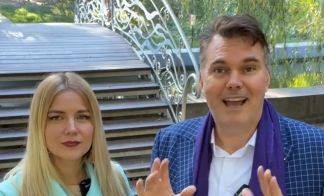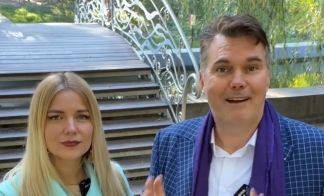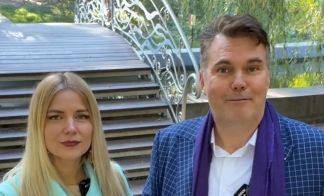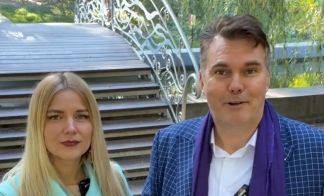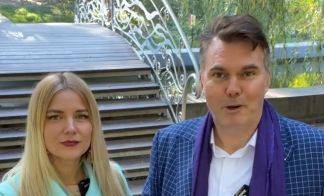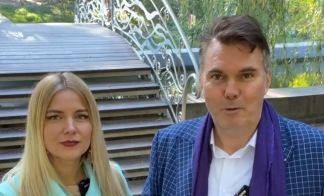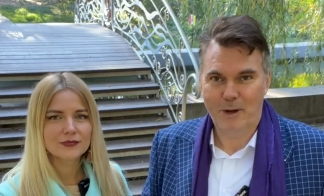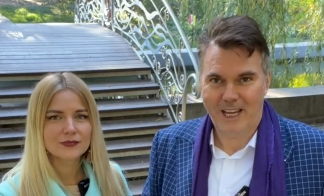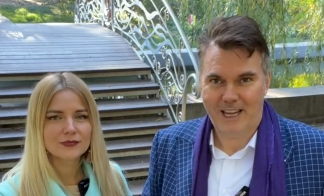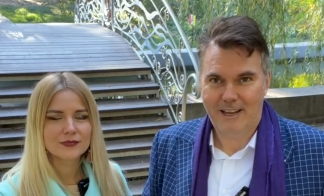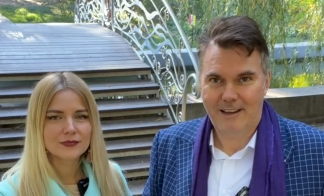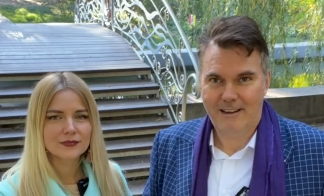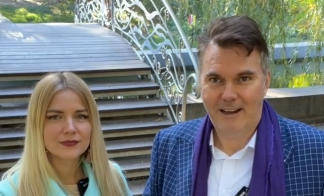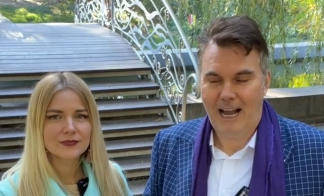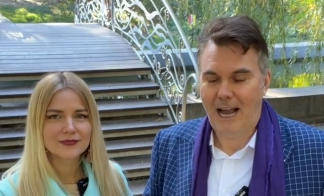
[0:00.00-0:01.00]
Speaker 1: every week.
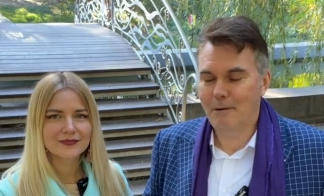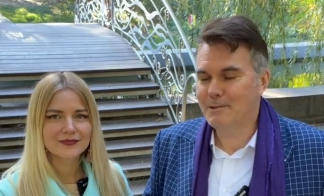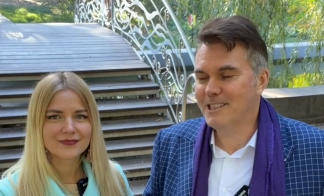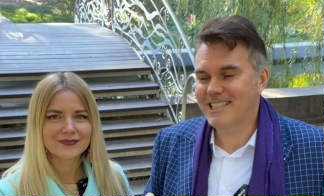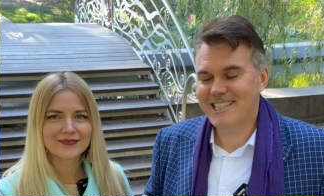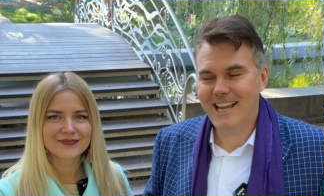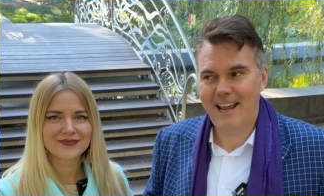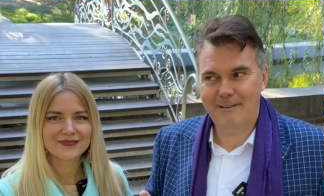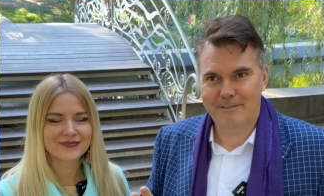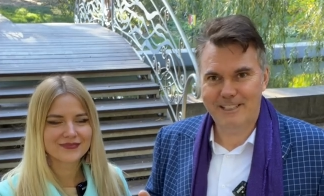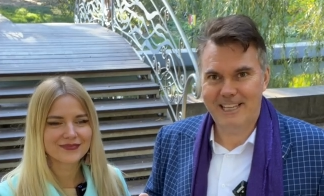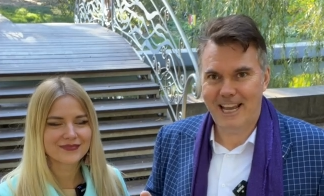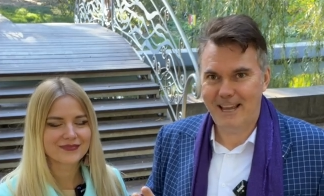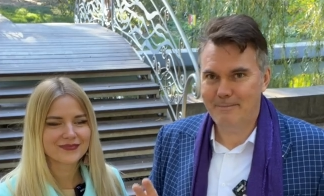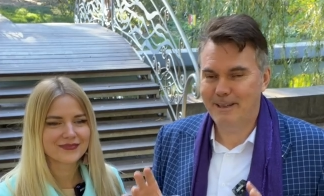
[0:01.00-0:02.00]
I was gonna say every
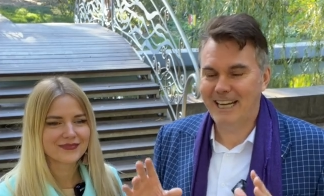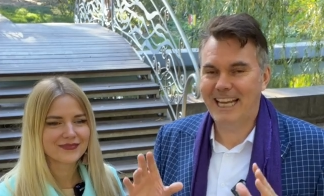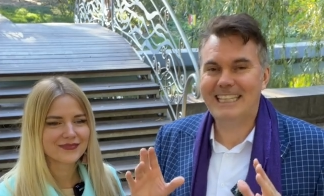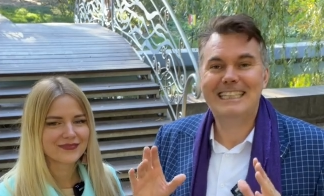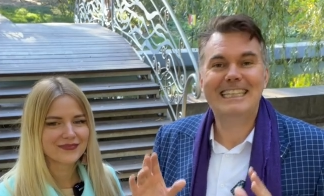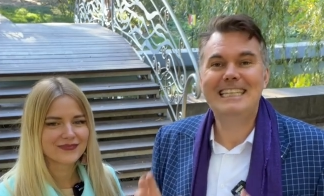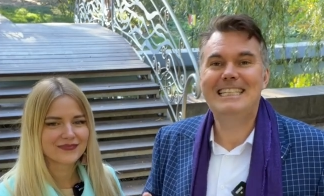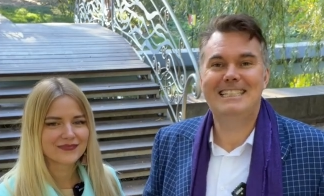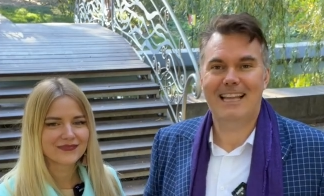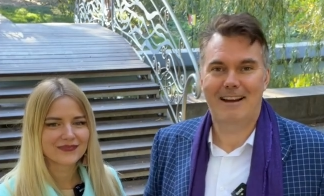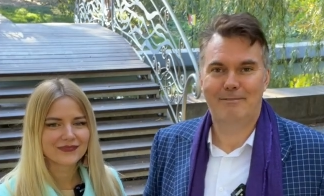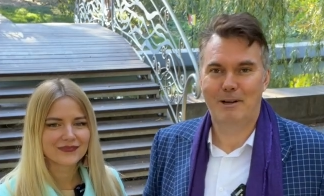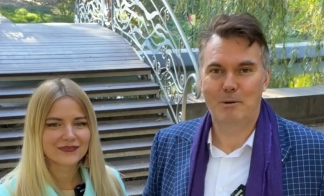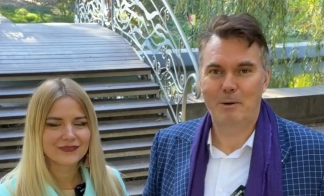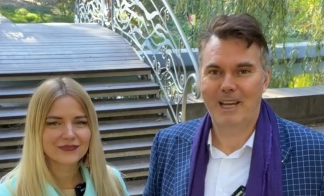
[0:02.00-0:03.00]
day, but at least
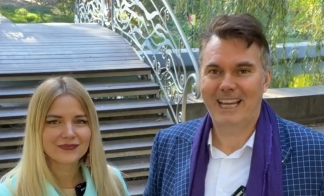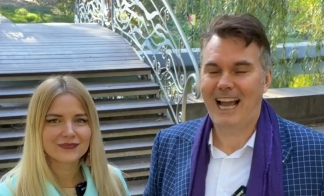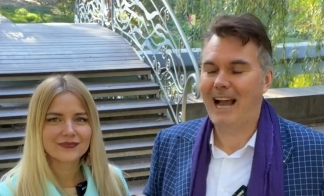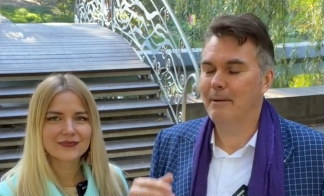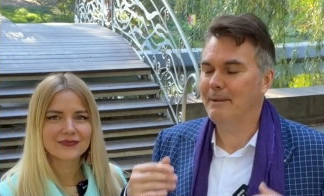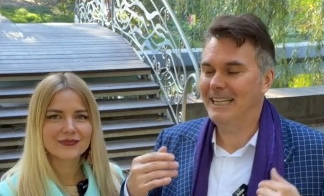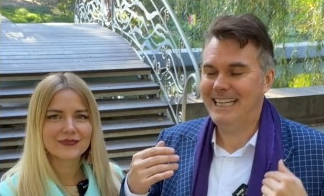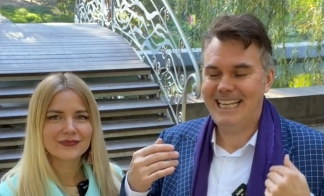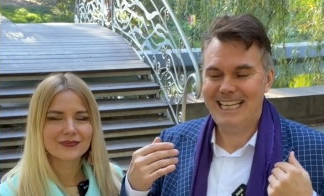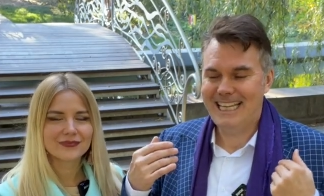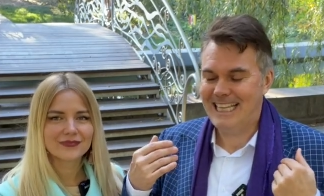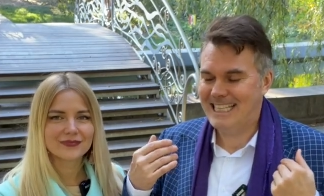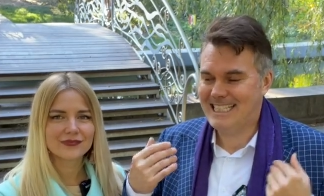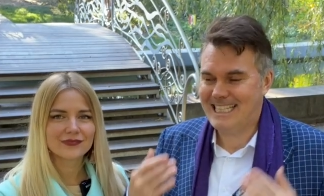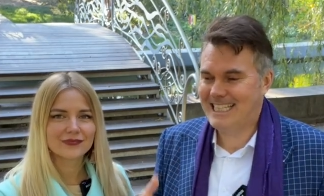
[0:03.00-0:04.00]
every week. I mean,
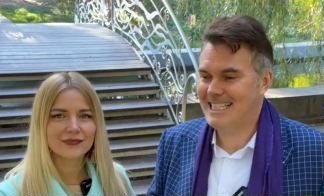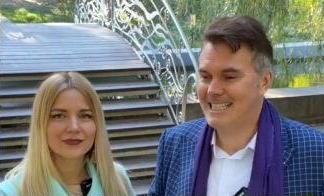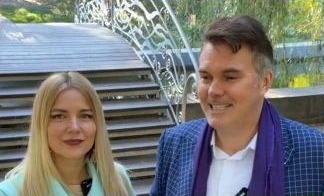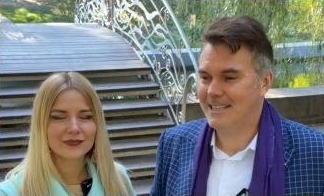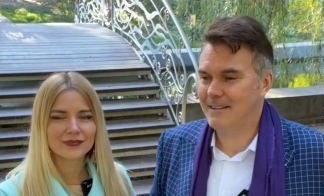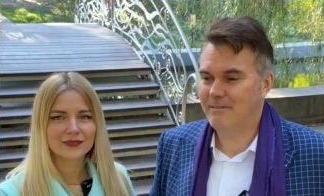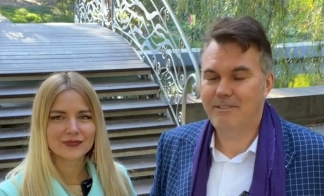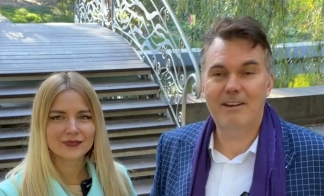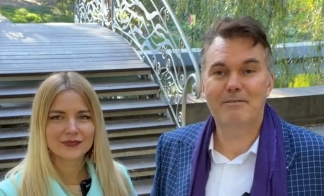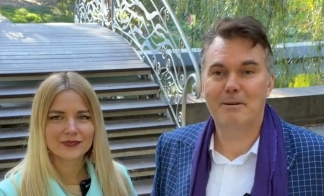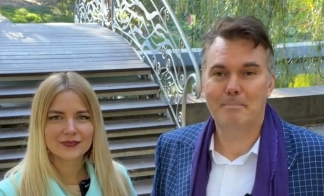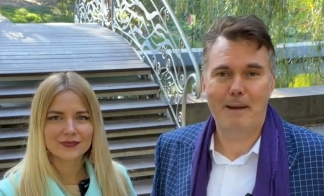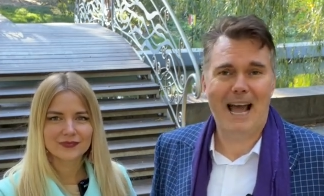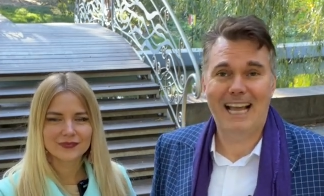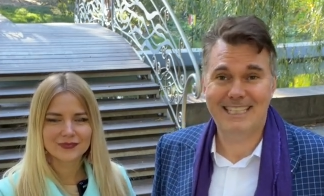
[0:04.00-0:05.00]
it's his
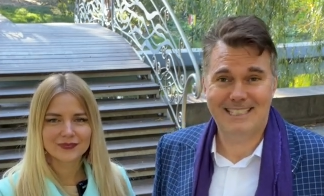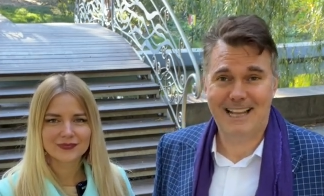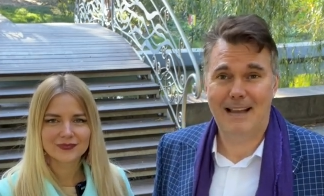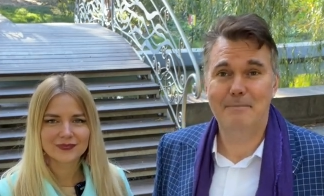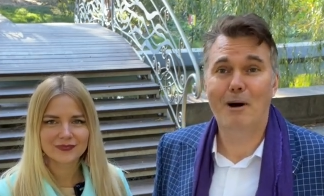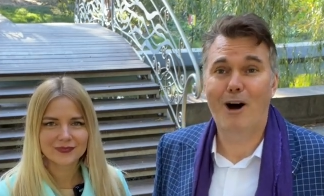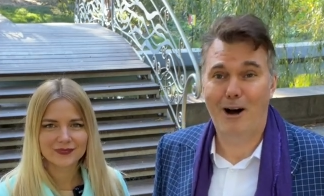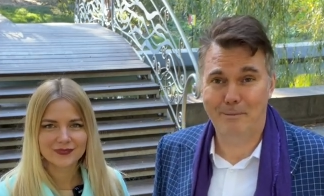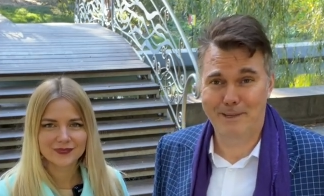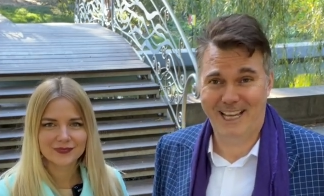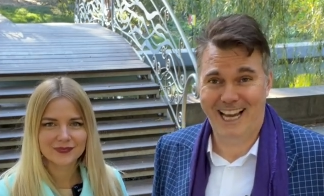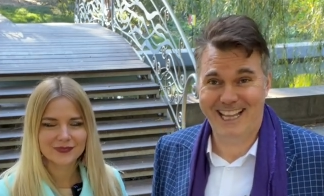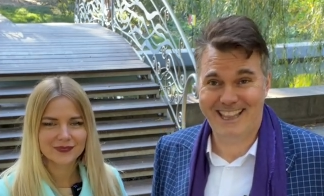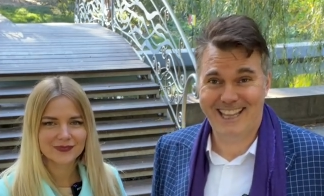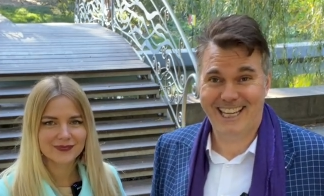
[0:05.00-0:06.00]
favorite pastime hobby,
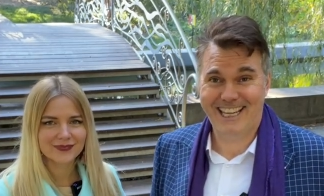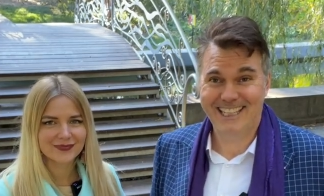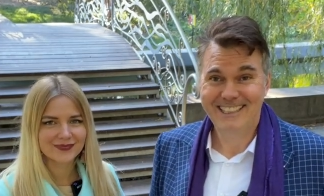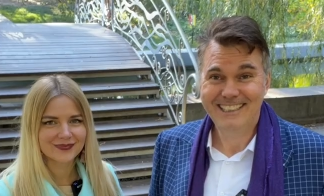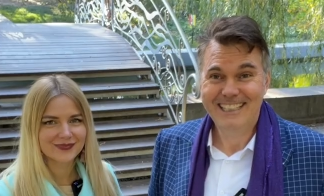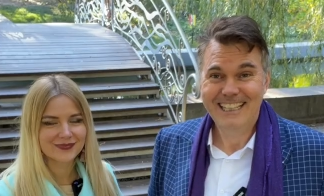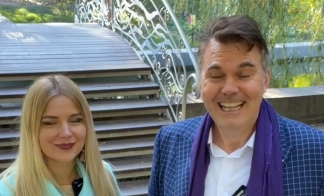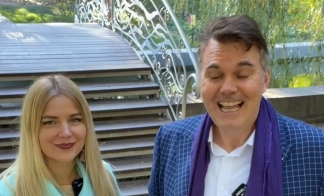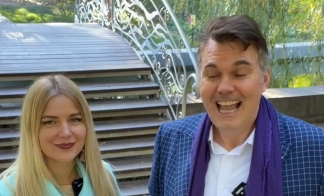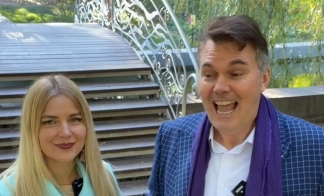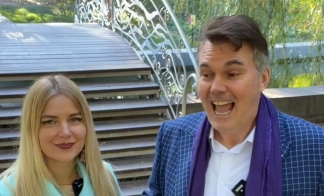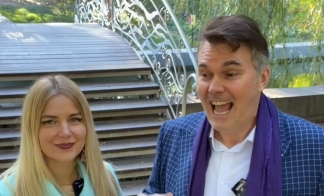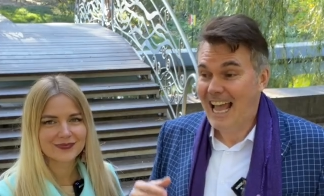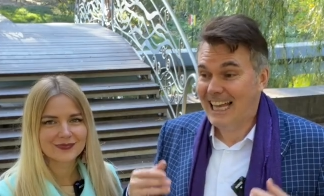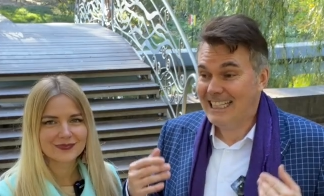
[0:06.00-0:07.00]
I think.
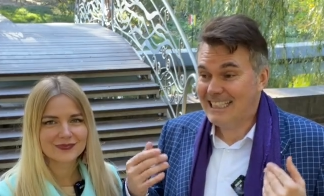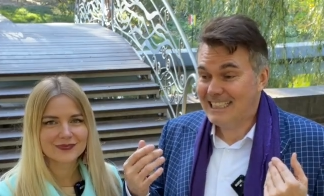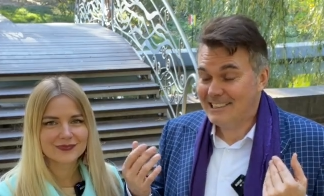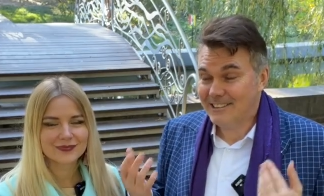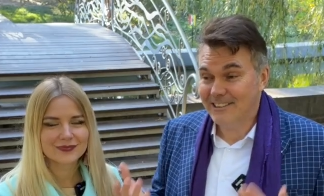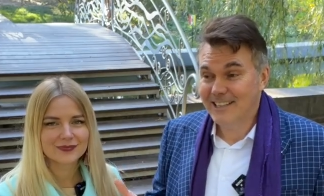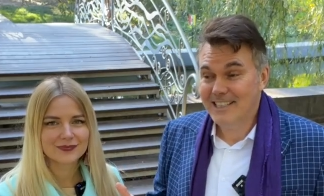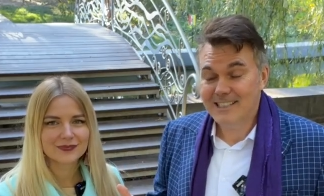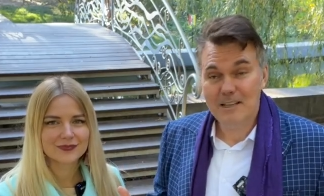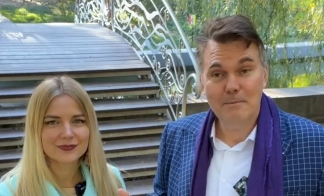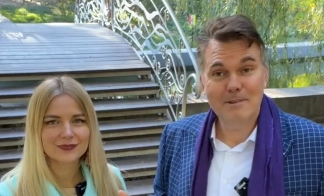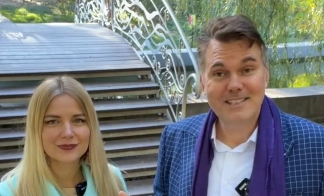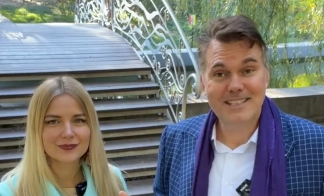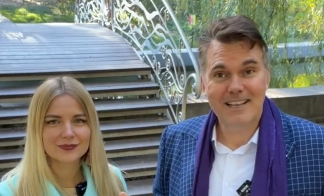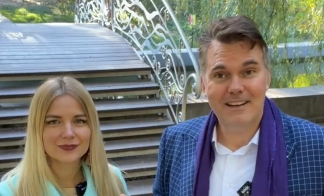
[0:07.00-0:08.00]
And so he's
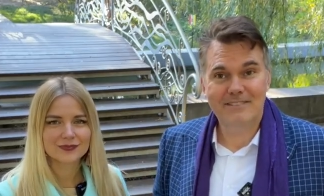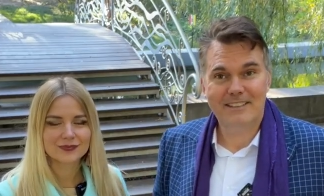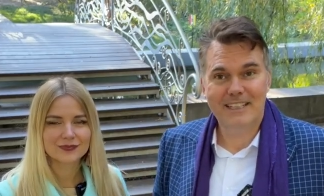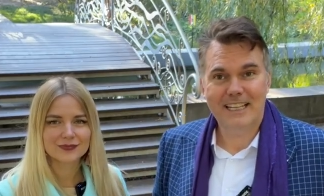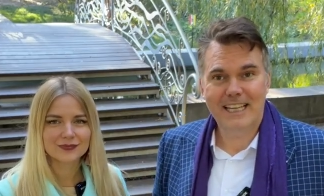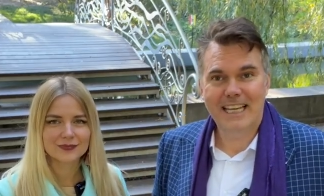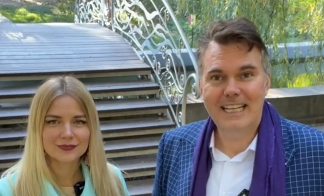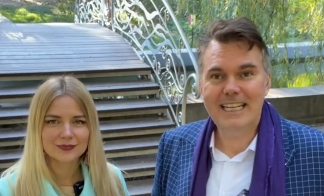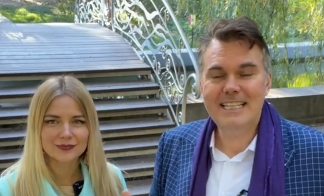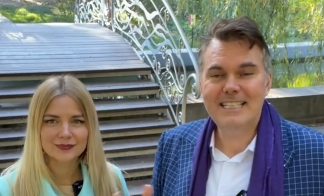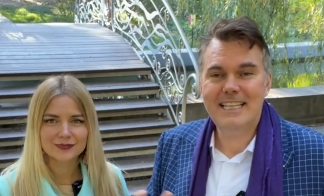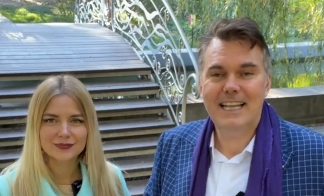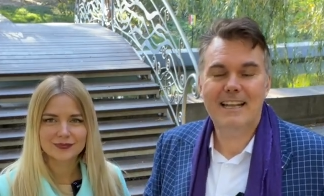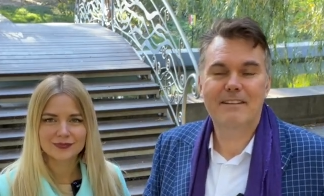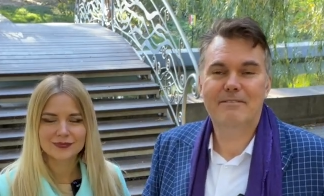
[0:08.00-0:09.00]
almost 70 and he's
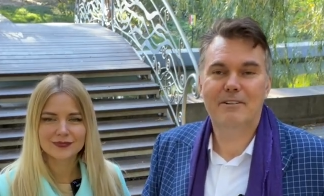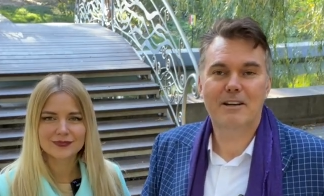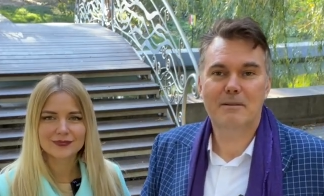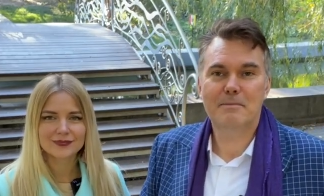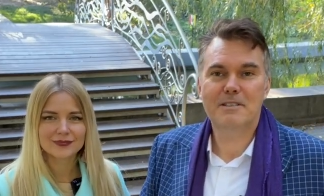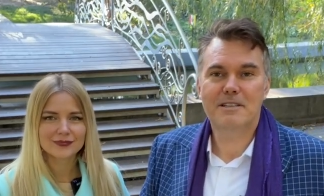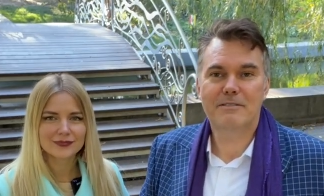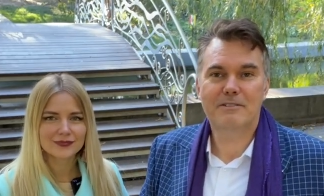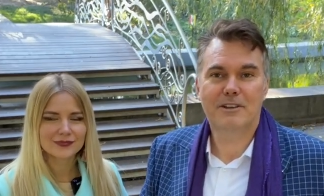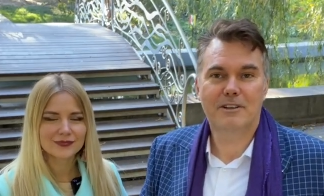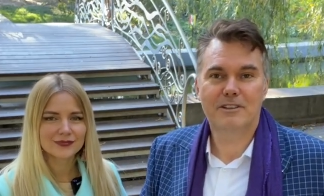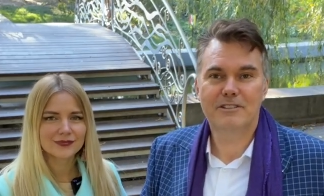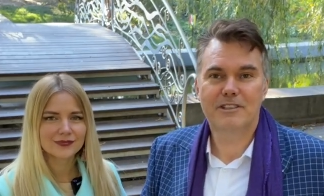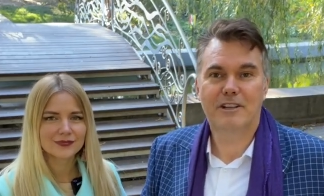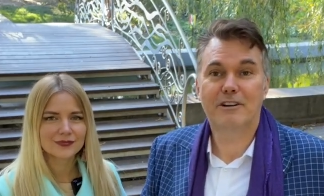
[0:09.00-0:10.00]
getting phone numbers of
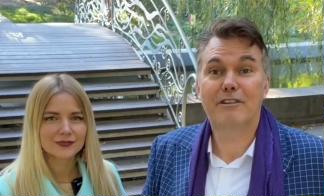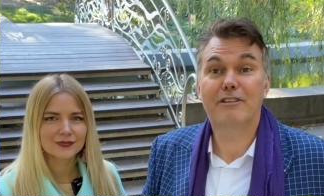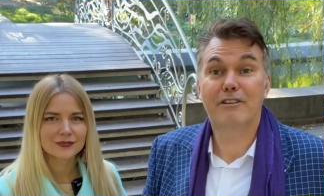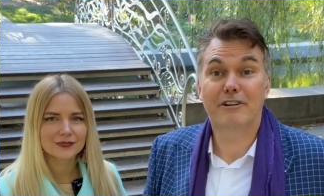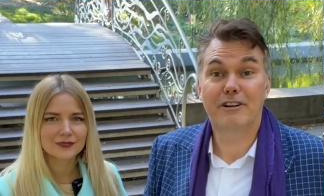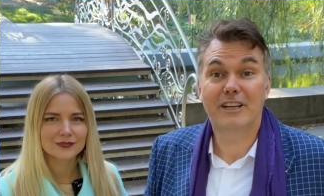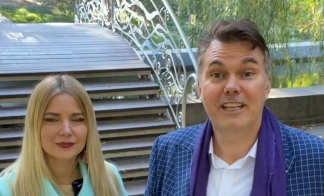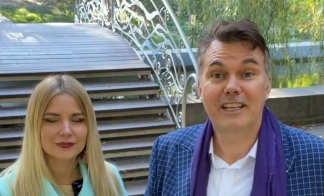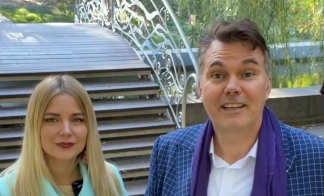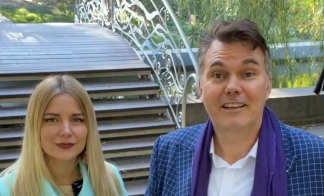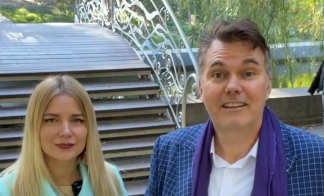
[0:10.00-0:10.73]
girls that are 30,